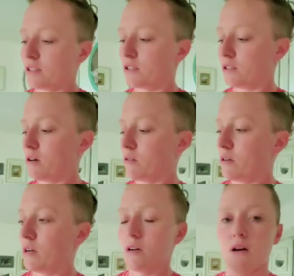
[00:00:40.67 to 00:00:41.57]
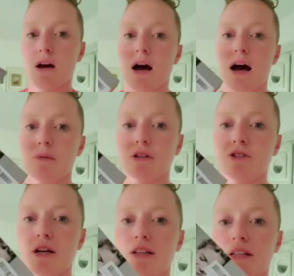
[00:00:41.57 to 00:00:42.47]
So I'm gonna
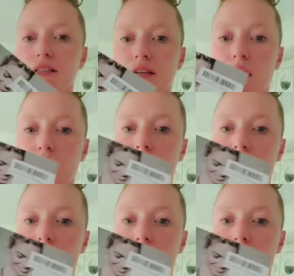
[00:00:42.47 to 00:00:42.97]
try this.